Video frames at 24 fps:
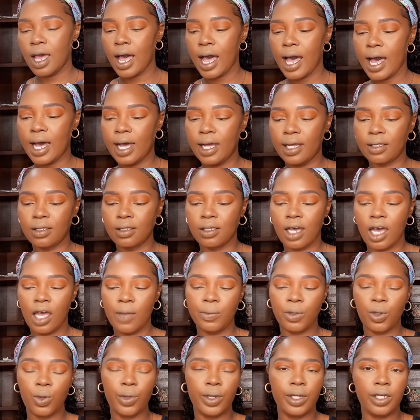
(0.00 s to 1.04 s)
And
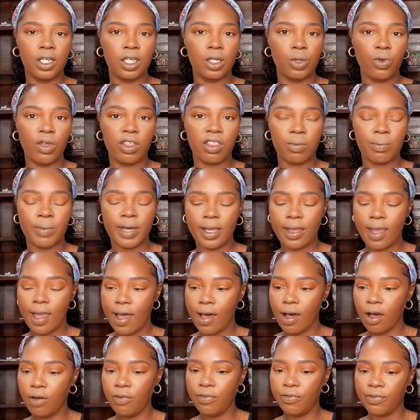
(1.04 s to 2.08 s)
I'm going in with my
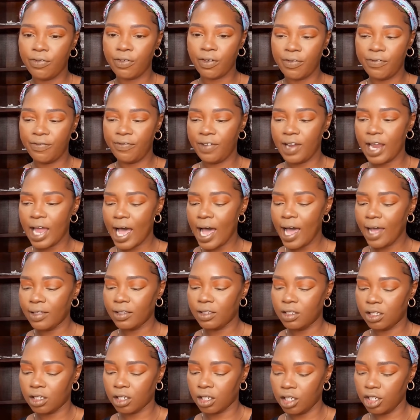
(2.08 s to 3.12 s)
e.l.f.
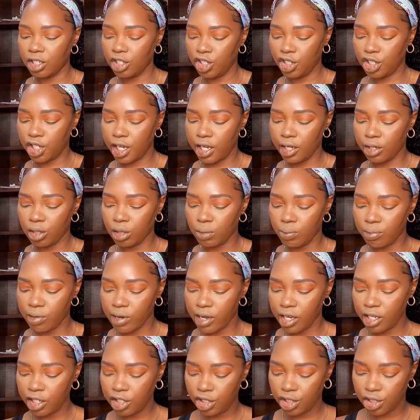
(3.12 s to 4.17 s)
flat shader
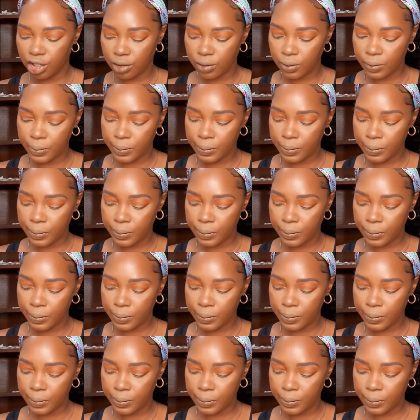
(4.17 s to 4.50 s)
brush.